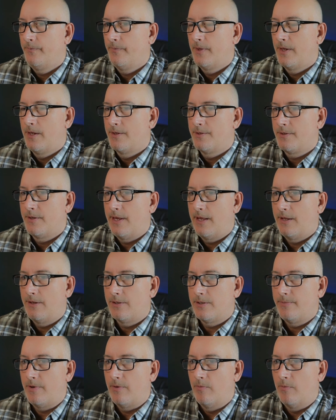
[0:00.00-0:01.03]
So now it
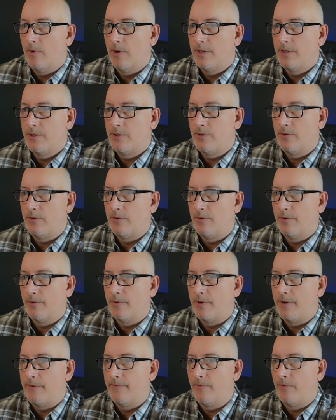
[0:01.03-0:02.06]
should be 1, 2,
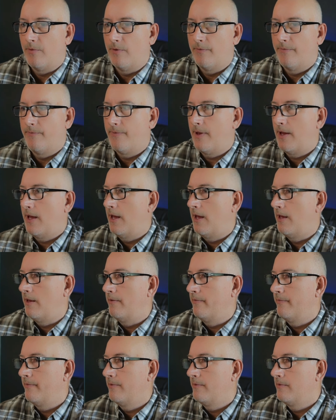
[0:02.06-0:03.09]
3, 4,
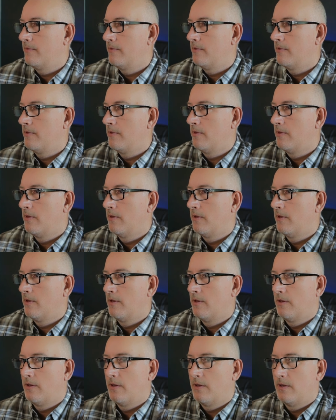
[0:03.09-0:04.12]
5,
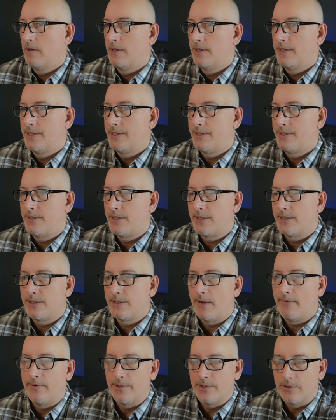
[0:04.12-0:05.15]
6,
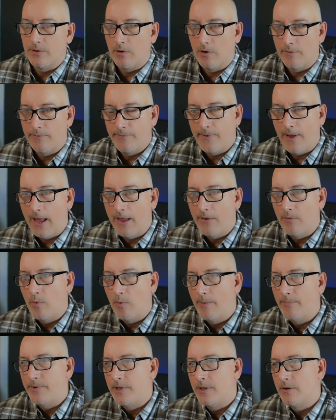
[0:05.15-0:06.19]
7. So our 5
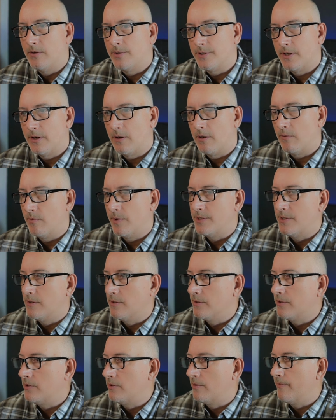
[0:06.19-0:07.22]
web tiers in our original
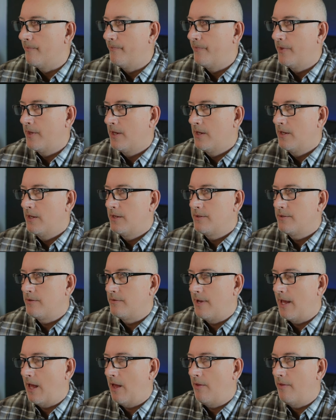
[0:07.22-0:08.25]
2. So
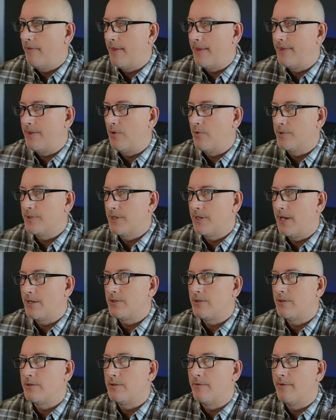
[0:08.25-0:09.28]
now that those
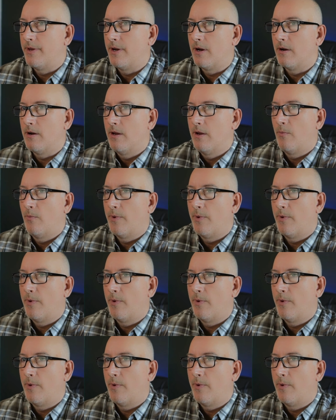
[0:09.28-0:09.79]
connections are there, when I